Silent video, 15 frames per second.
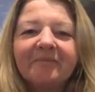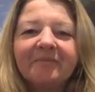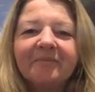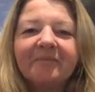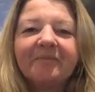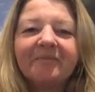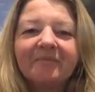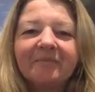
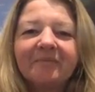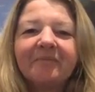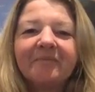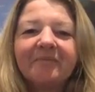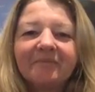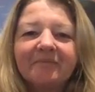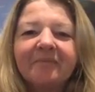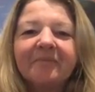
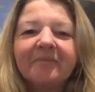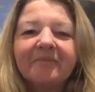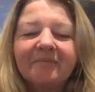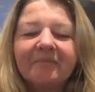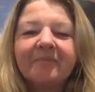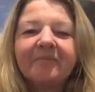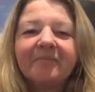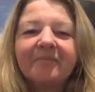
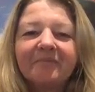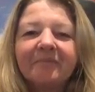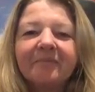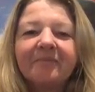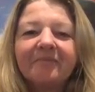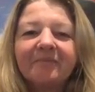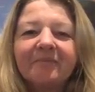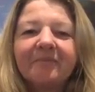
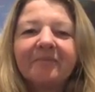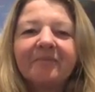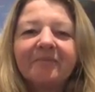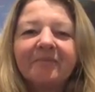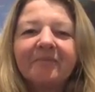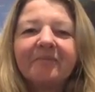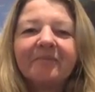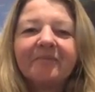
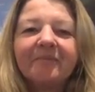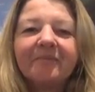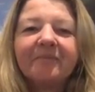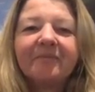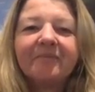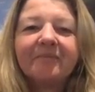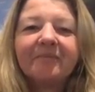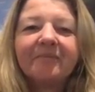
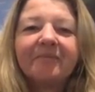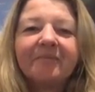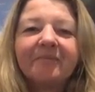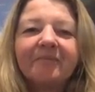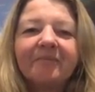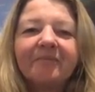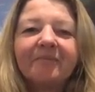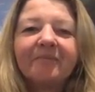
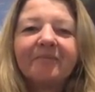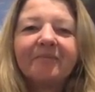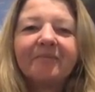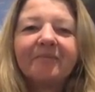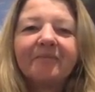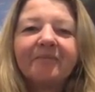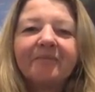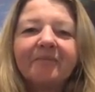
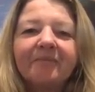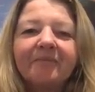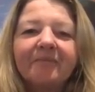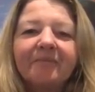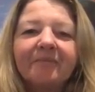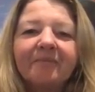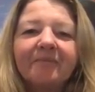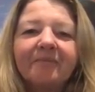
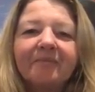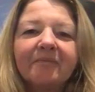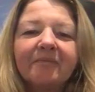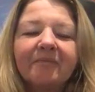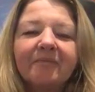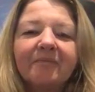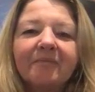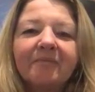
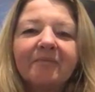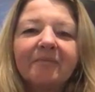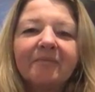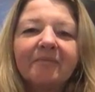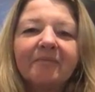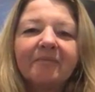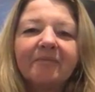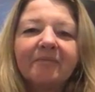
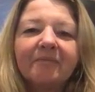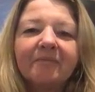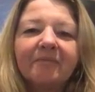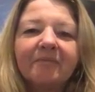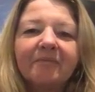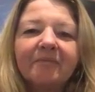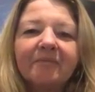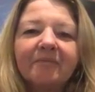
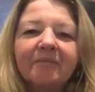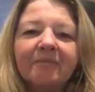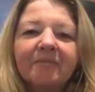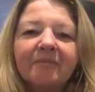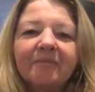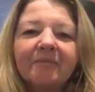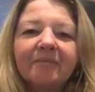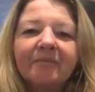
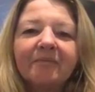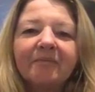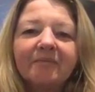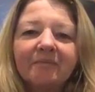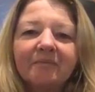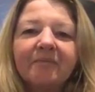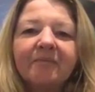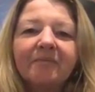
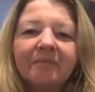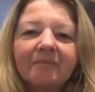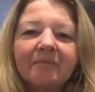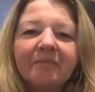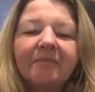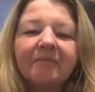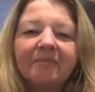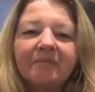The person shown says nothing.